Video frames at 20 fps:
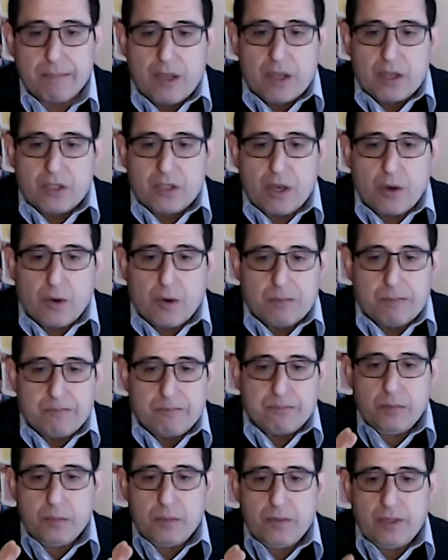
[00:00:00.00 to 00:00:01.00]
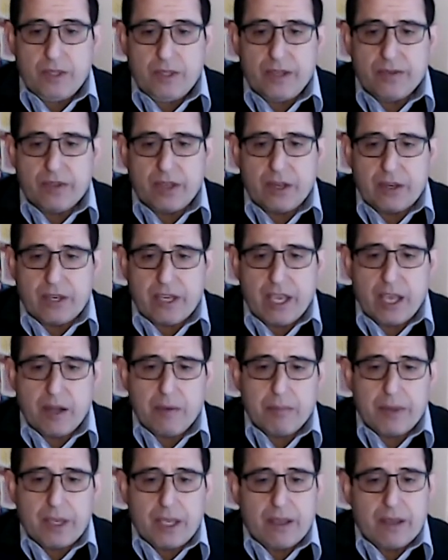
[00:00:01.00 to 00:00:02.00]
So if there can
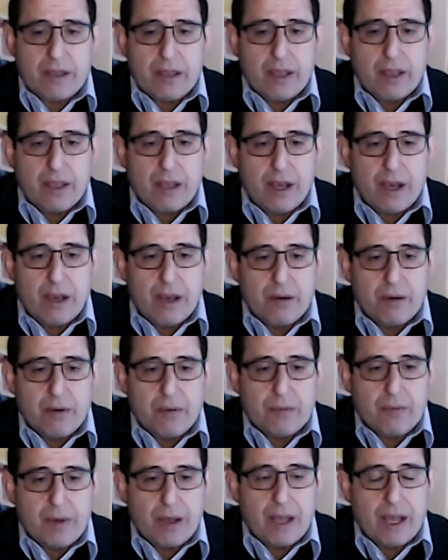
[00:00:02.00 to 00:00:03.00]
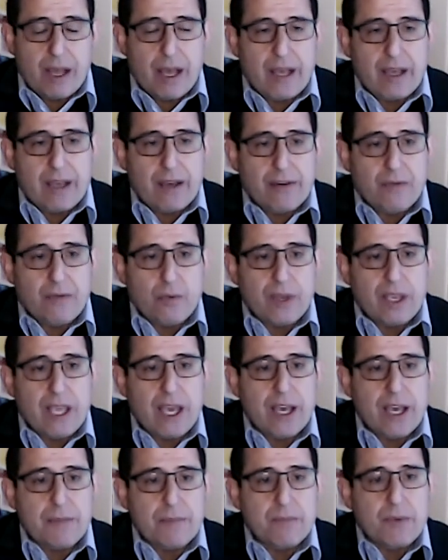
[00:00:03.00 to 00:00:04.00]
be, we
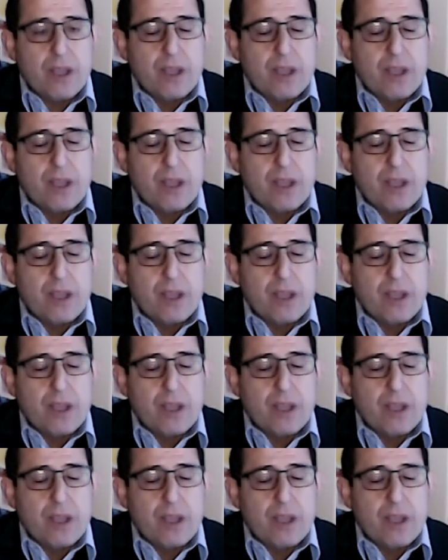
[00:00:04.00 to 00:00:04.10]
can.